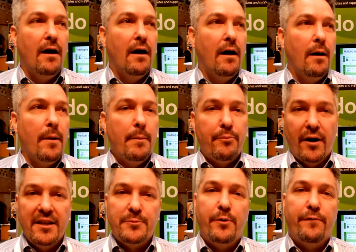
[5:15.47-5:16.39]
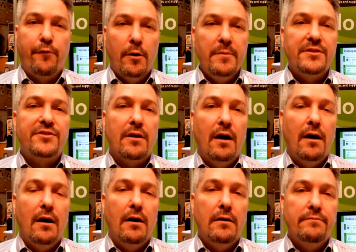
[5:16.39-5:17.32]
um, and price performance
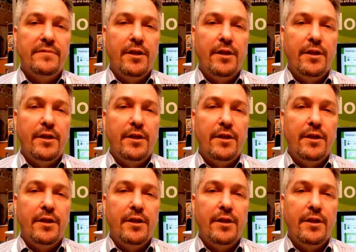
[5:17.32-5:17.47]
uh,